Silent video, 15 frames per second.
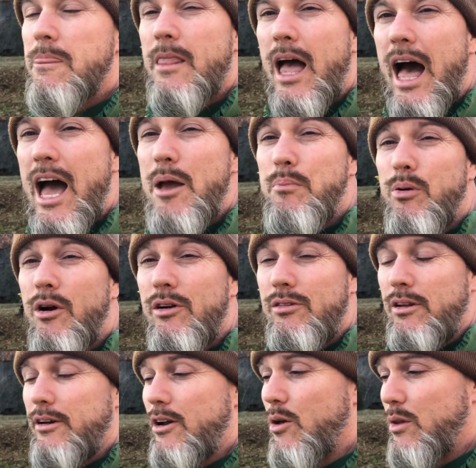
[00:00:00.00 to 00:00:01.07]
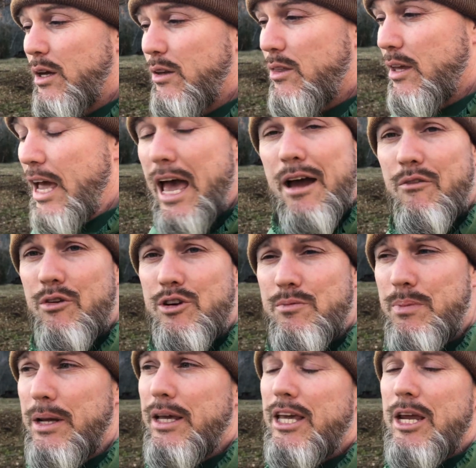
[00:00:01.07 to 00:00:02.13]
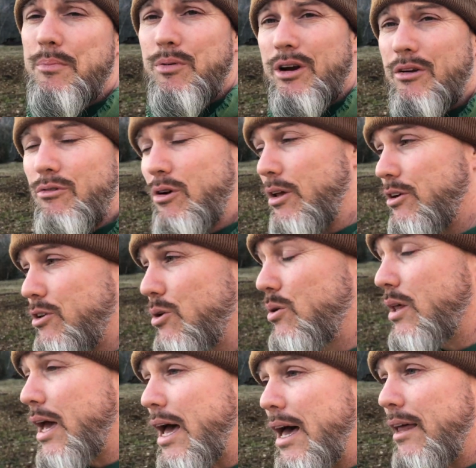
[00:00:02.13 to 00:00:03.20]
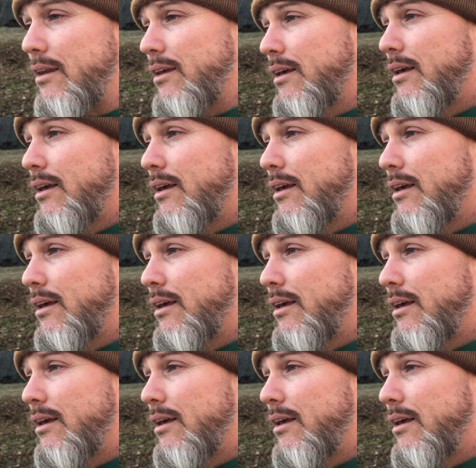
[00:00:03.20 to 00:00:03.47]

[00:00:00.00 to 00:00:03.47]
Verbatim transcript: I personally don't think the average beekeeper can really do that.